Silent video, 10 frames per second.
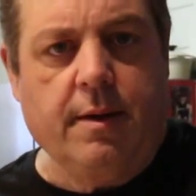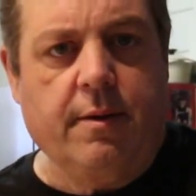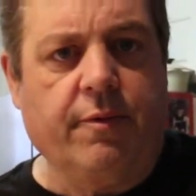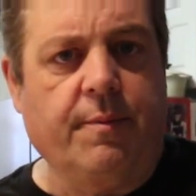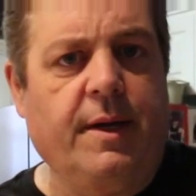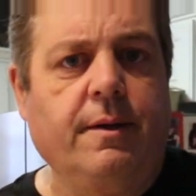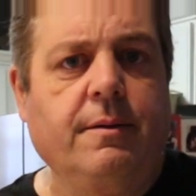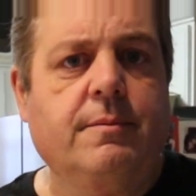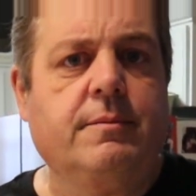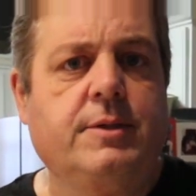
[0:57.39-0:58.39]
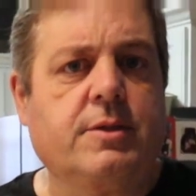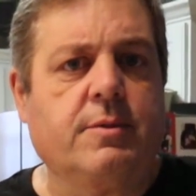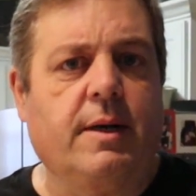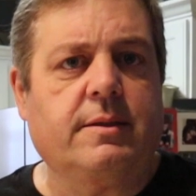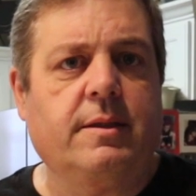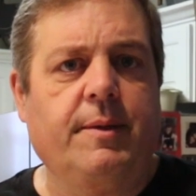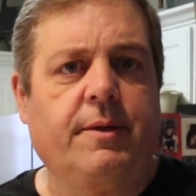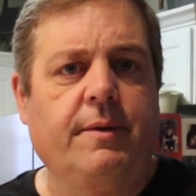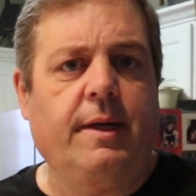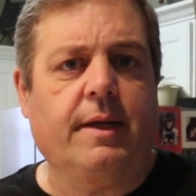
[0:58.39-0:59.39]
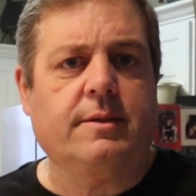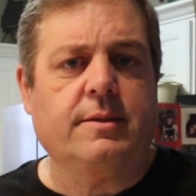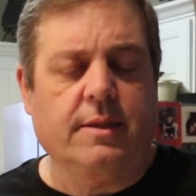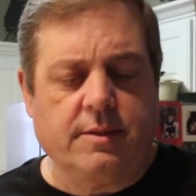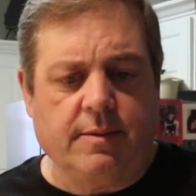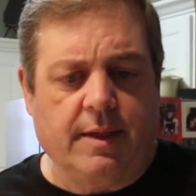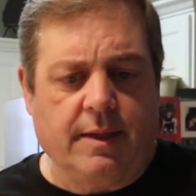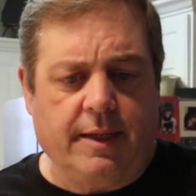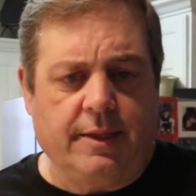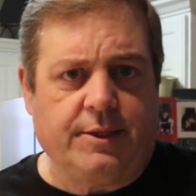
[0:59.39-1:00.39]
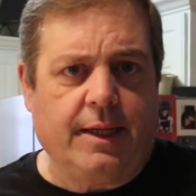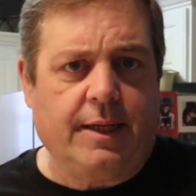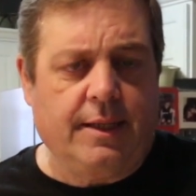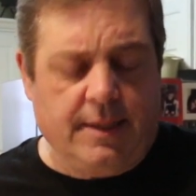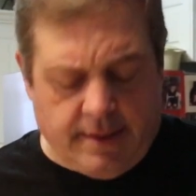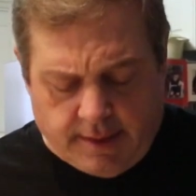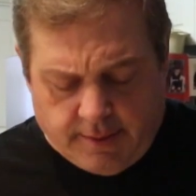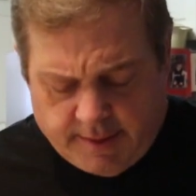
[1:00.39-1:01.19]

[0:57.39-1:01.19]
From here, we just go out to the big green egg. So let's go out and get a jacket on and go